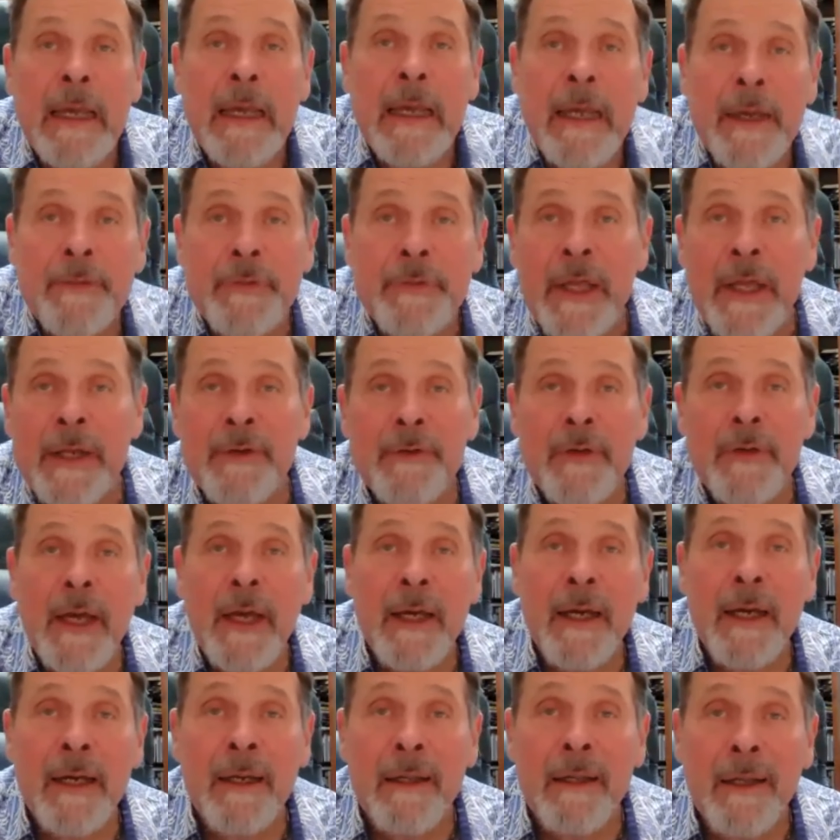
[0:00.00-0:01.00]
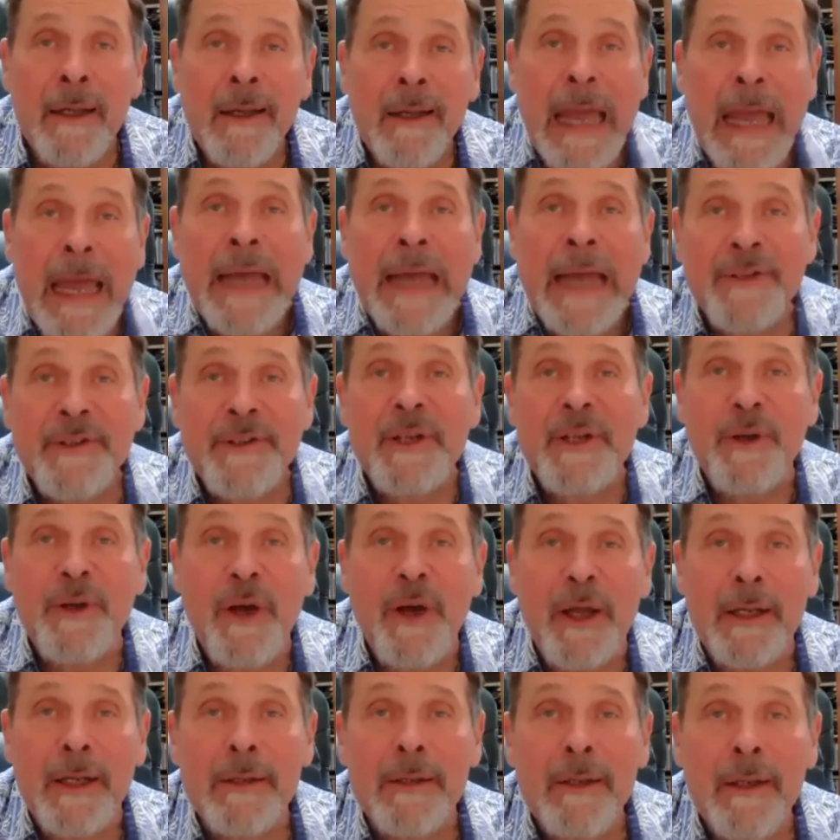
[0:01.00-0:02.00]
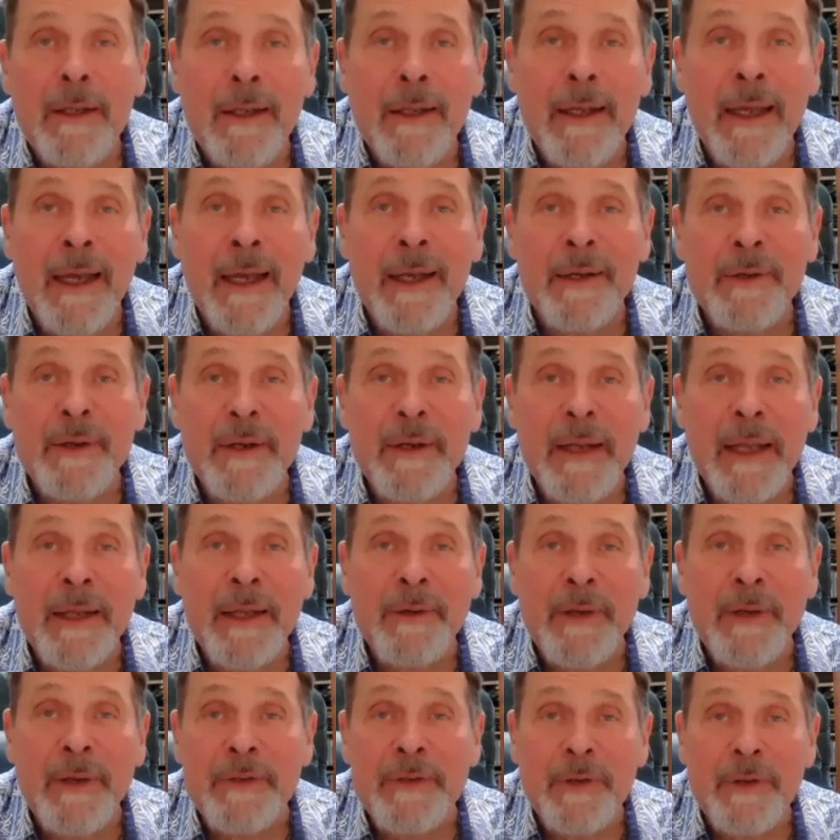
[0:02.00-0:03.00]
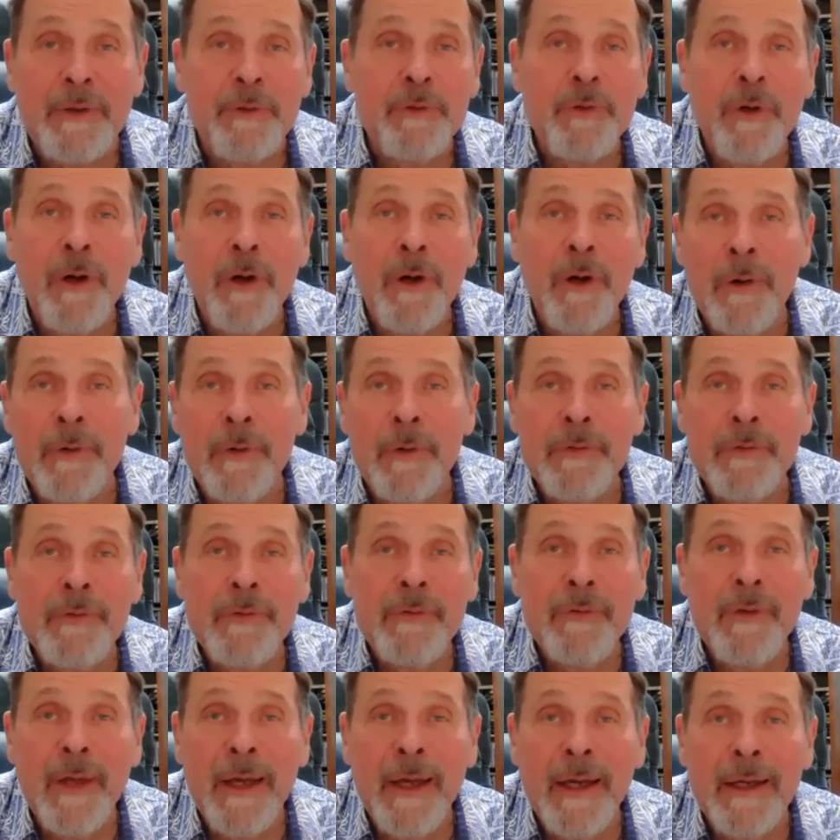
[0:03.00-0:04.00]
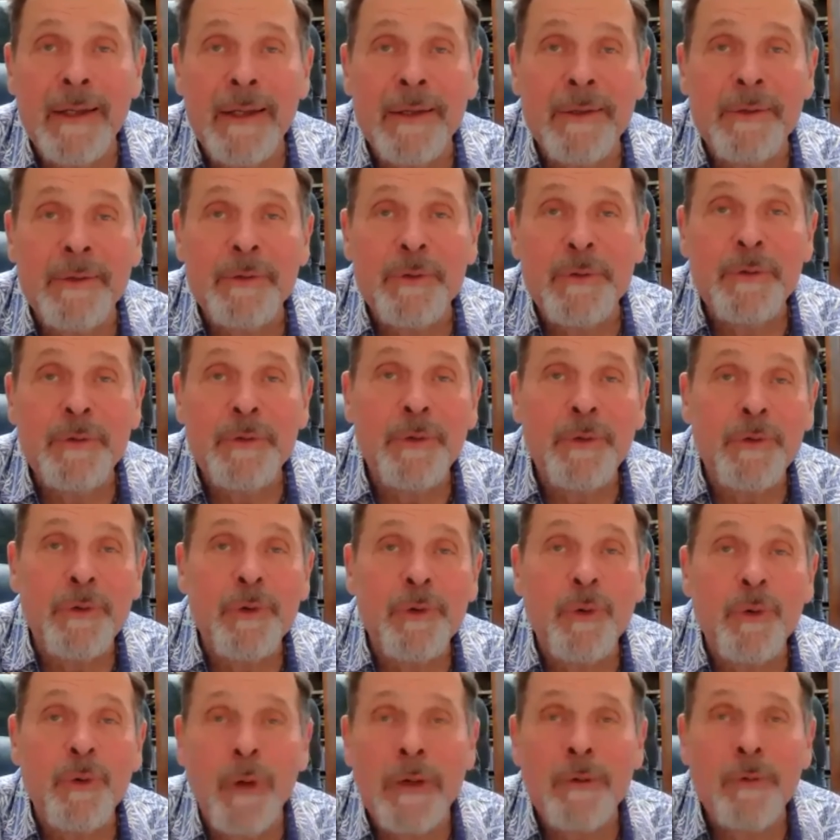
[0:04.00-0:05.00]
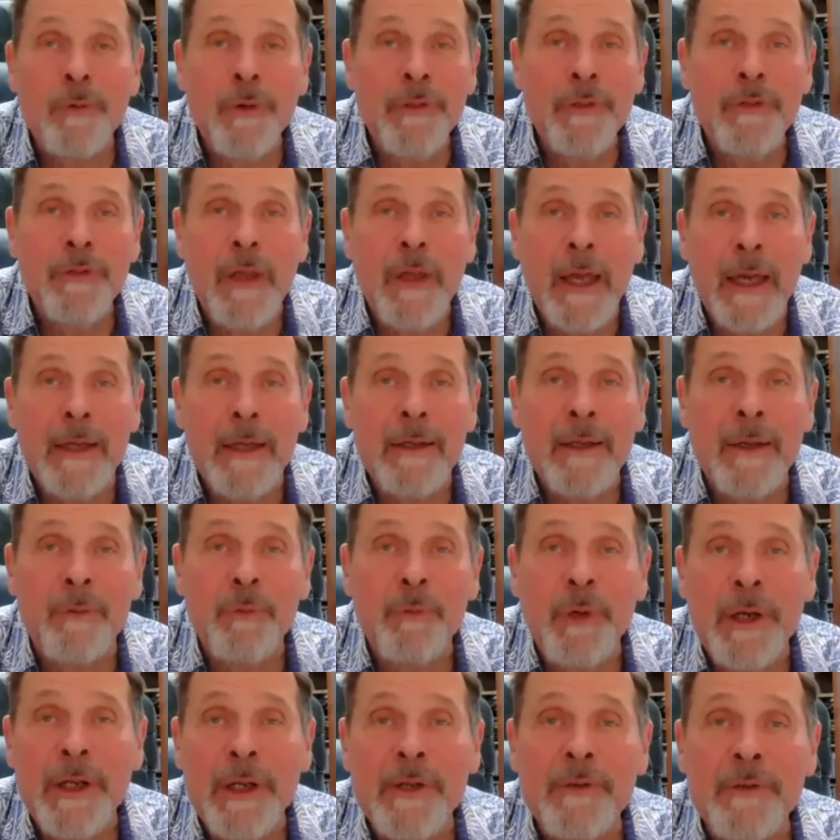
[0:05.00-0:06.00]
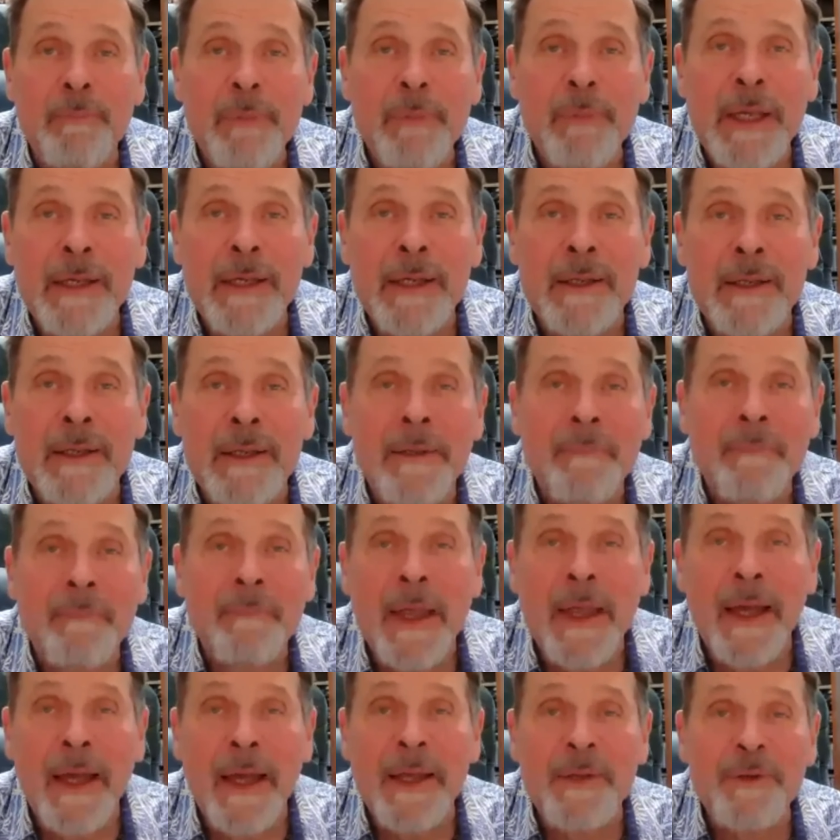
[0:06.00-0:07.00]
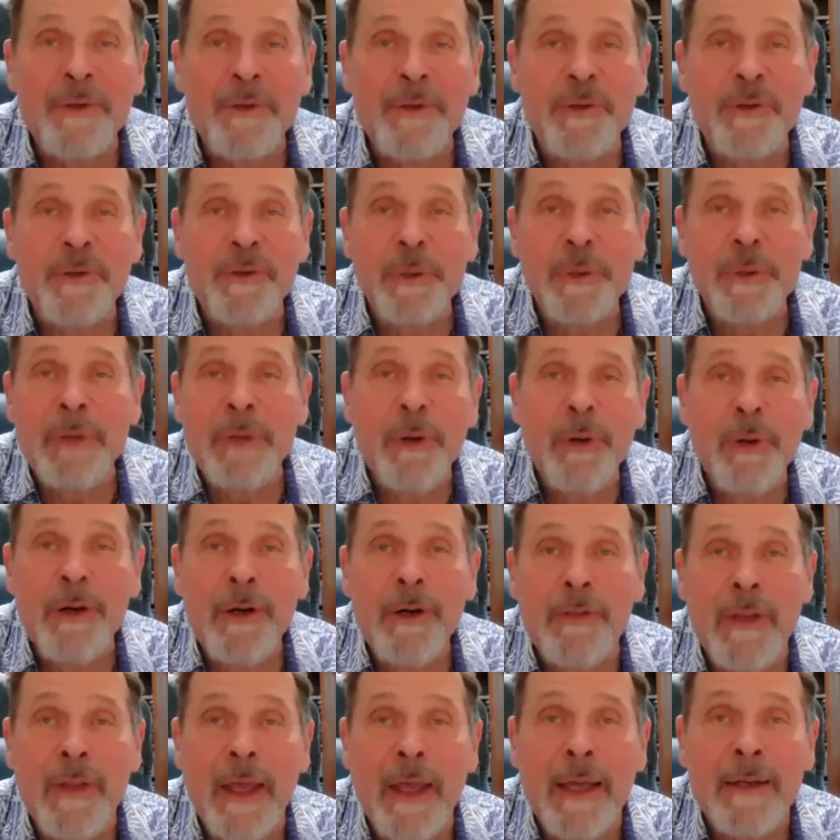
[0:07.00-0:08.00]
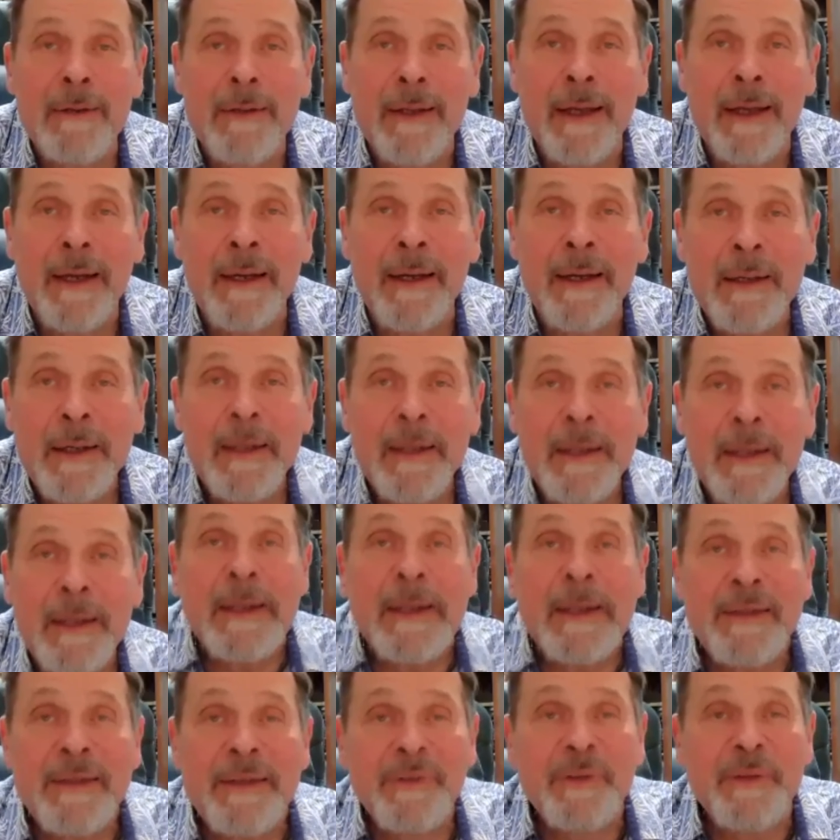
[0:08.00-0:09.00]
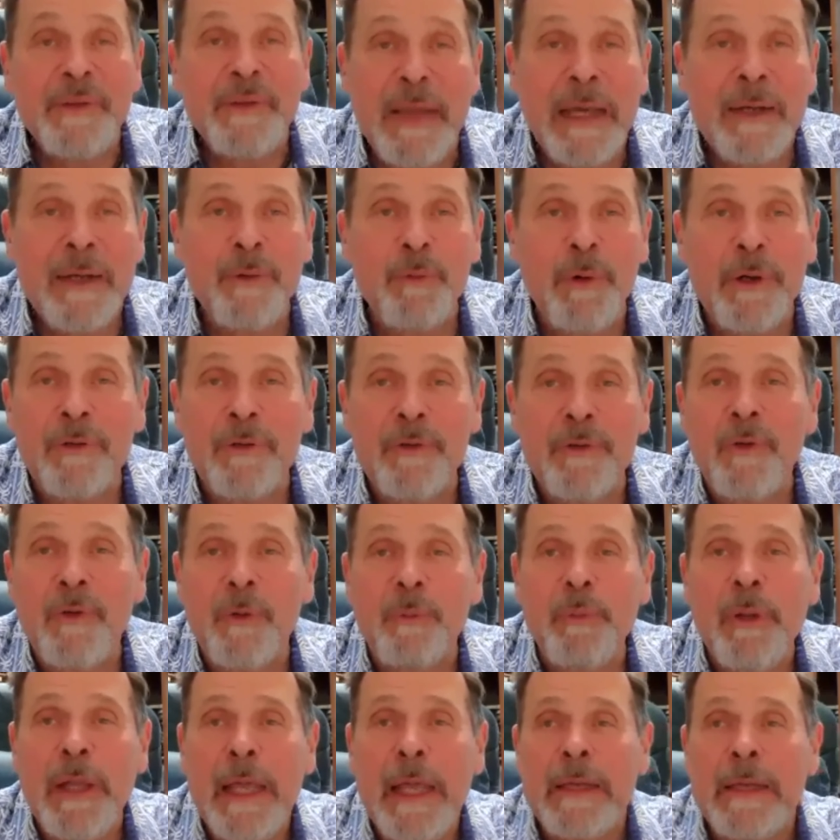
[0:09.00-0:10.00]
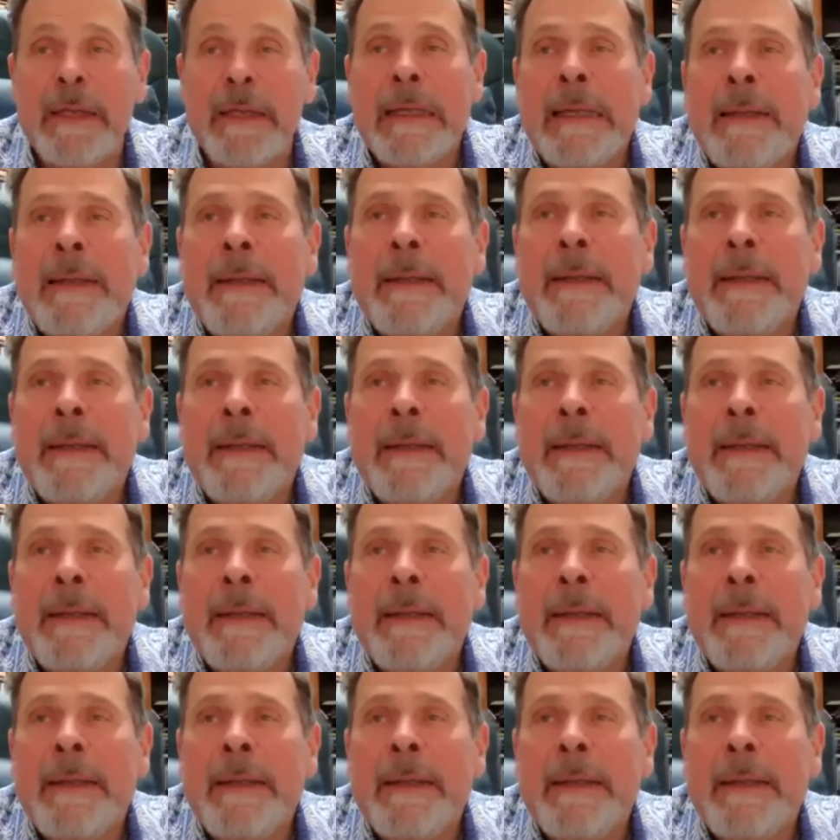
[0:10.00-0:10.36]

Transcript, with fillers: and then uh, acting on it. And, and as it grows, uh, you're growing with that. And when it's big, uh, you'll be a big part of that. Uh, not that a wonderful plan?